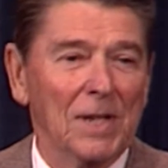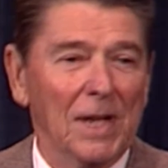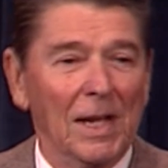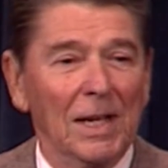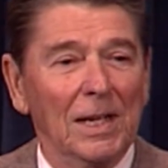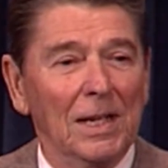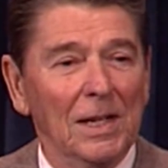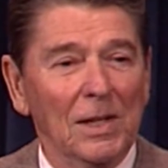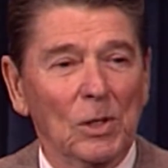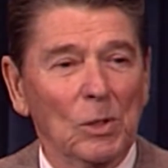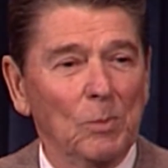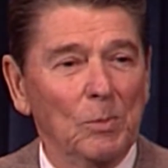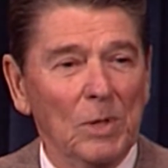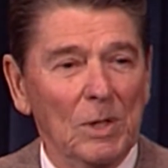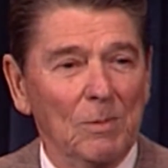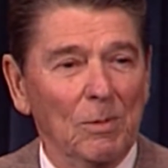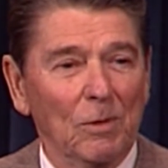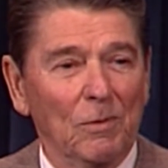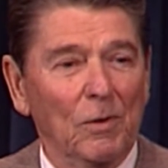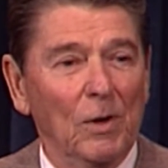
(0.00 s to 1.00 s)
any other
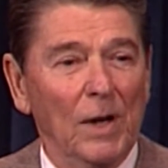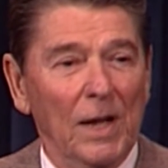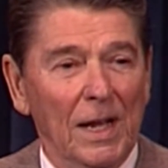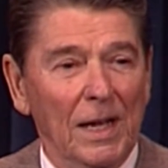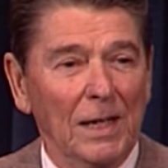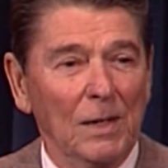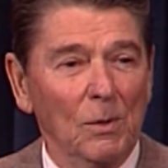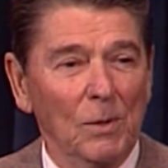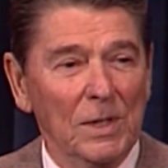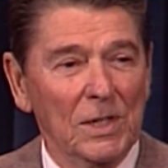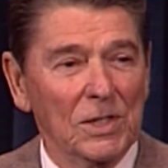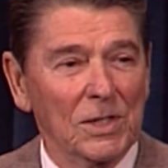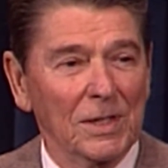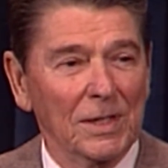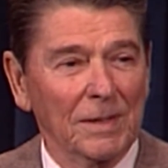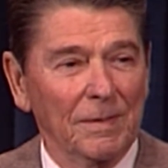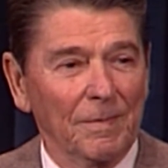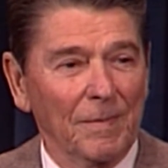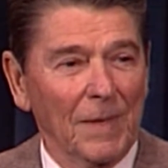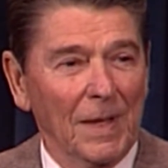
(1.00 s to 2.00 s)
people for any reason.